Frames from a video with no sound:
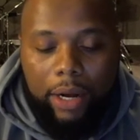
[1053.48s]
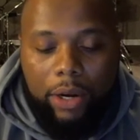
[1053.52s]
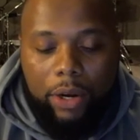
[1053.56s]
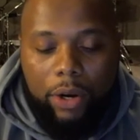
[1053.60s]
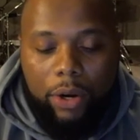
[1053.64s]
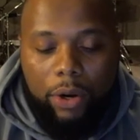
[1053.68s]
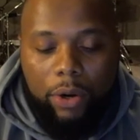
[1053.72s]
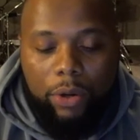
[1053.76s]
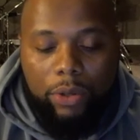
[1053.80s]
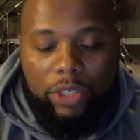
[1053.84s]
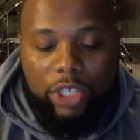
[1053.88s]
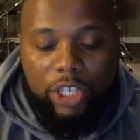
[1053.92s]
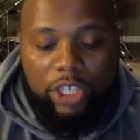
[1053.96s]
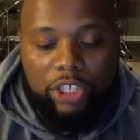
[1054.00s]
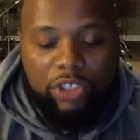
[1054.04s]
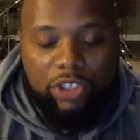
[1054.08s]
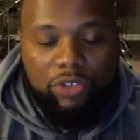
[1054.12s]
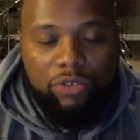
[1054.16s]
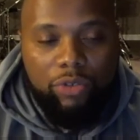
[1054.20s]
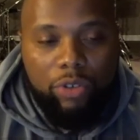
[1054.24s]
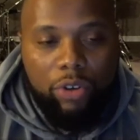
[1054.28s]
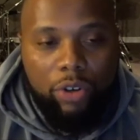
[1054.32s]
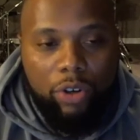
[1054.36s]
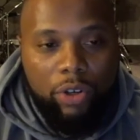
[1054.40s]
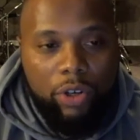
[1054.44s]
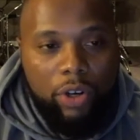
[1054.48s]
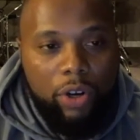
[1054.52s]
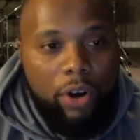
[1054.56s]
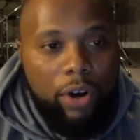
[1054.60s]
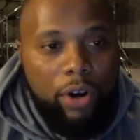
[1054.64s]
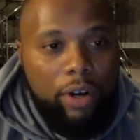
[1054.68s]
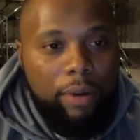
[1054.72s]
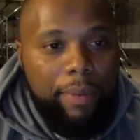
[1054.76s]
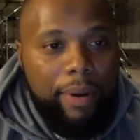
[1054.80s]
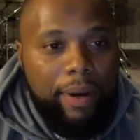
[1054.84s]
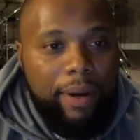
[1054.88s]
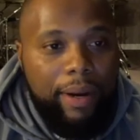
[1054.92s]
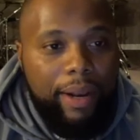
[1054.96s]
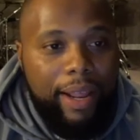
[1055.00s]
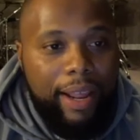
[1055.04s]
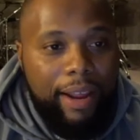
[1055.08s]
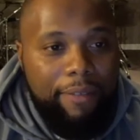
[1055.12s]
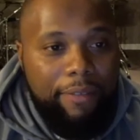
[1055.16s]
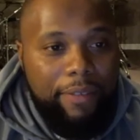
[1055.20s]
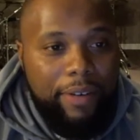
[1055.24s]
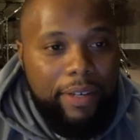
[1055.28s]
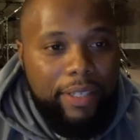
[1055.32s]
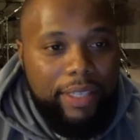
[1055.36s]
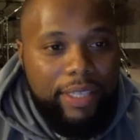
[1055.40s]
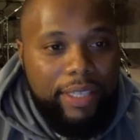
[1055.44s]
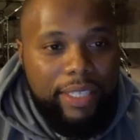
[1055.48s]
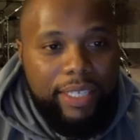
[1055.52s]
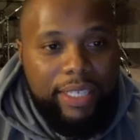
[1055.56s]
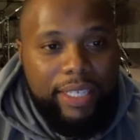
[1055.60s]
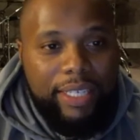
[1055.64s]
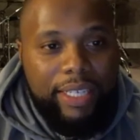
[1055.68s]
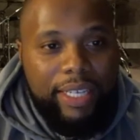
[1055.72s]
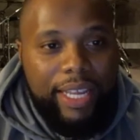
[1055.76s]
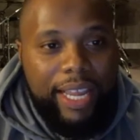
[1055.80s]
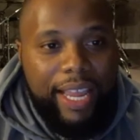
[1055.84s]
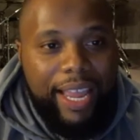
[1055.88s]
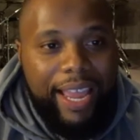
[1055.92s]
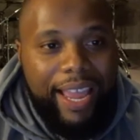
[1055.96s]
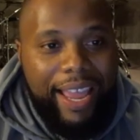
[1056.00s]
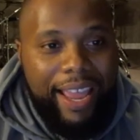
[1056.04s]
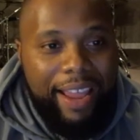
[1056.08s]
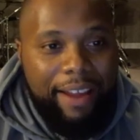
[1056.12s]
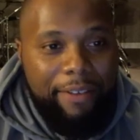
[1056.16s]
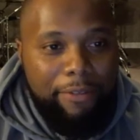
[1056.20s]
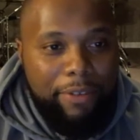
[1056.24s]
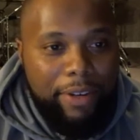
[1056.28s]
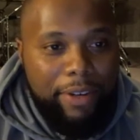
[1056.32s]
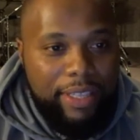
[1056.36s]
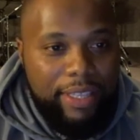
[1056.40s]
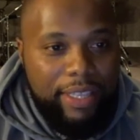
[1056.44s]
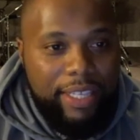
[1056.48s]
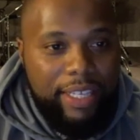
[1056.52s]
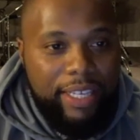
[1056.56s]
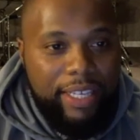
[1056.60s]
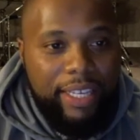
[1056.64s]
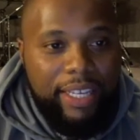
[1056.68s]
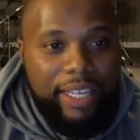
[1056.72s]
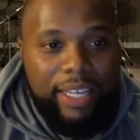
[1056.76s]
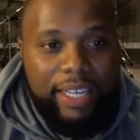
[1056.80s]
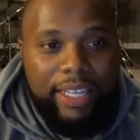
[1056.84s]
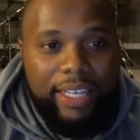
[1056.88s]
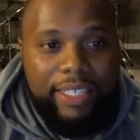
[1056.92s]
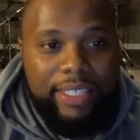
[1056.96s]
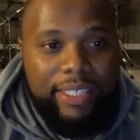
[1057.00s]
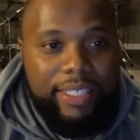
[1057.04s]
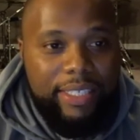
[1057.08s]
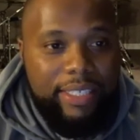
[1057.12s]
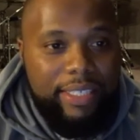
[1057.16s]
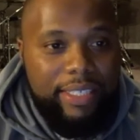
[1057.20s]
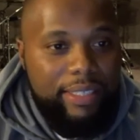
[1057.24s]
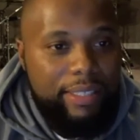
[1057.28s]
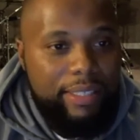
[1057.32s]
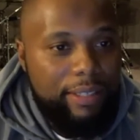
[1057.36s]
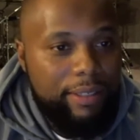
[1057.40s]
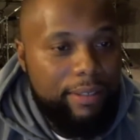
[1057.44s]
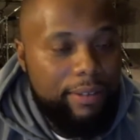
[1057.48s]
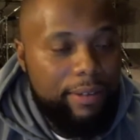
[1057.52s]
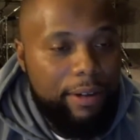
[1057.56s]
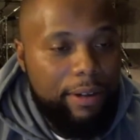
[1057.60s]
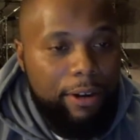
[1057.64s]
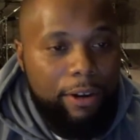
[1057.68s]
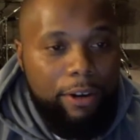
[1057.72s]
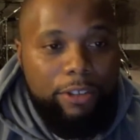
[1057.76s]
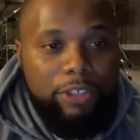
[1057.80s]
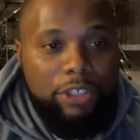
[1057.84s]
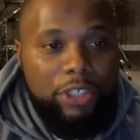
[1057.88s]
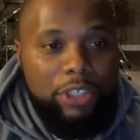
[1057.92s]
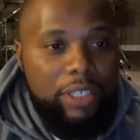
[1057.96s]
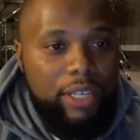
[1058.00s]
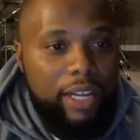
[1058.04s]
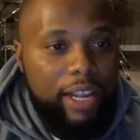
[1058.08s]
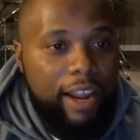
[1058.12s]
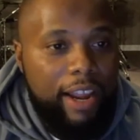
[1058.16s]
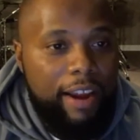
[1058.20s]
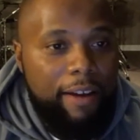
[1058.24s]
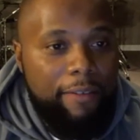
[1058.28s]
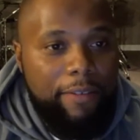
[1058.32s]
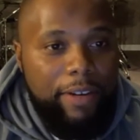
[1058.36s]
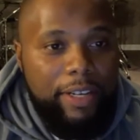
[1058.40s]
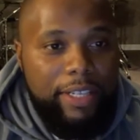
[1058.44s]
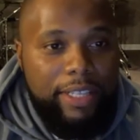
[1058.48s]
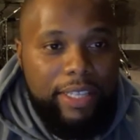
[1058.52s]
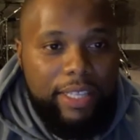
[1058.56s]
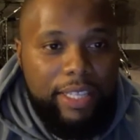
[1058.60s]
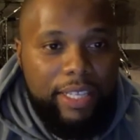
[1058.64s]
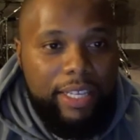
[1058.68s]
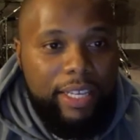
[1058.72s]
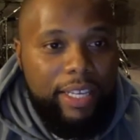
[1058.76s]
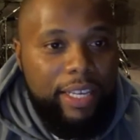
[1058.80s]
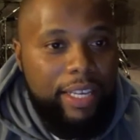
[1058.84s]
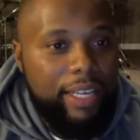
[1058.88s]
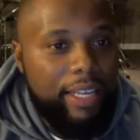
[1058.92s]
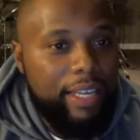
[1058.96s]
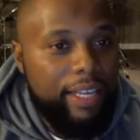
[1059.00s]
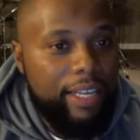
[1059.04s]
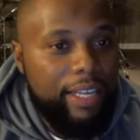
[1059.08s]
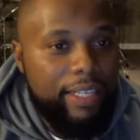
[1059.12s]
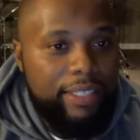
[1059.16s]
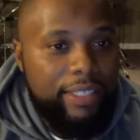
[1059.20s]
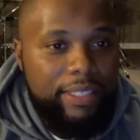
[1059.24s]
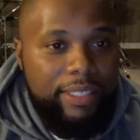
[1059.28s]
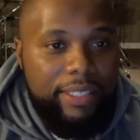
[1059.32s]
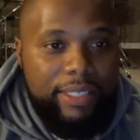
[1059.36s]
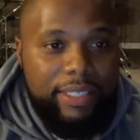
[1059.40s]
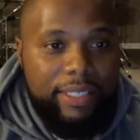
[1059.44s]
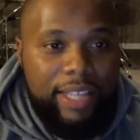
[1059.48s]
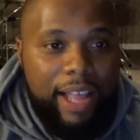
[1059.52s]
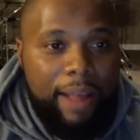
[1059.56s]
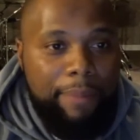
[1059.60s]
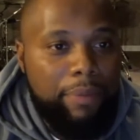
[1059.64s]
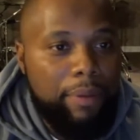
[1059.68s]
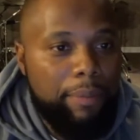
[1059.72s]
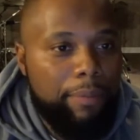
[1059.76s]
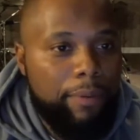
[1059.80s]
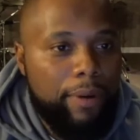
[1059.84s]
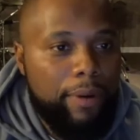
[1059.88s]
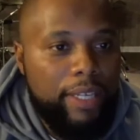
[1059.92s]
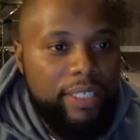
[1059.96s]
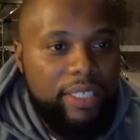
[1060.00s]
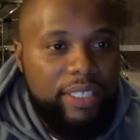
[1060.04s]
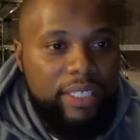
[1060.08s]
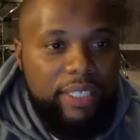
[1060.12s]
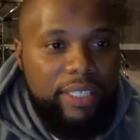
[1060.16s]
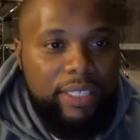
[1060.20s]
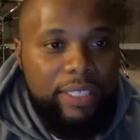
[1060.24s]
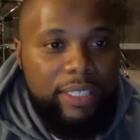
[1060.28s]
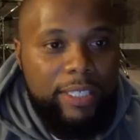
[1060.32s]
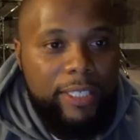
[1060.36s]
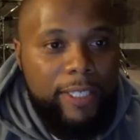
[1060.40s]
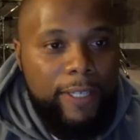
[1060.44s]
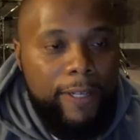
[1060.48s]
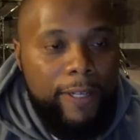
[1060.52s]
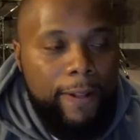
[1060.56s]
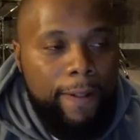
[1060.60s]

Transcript: just drone on about everything. Everything is urgent. Everything is stop the presses.